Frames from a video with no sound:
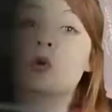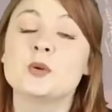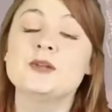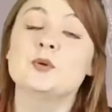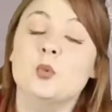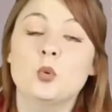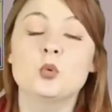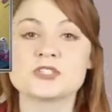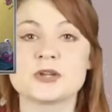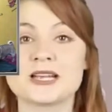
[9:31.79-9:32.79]
Queen
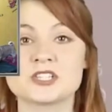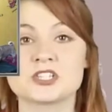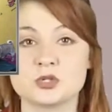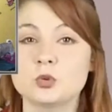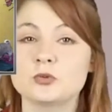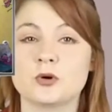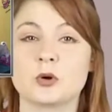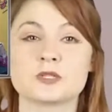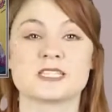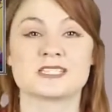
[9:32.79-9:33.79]
also has a jewel
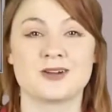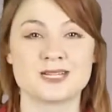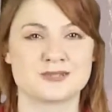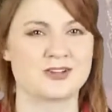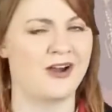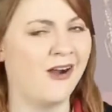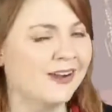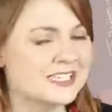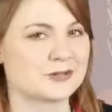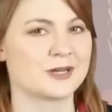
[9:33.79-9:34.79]
vault the size of an
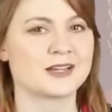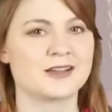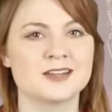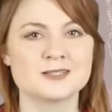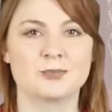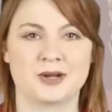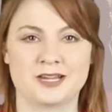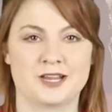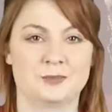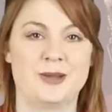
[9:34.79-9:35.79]
ice rink under
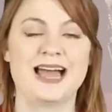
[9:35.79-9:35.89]
Buckingham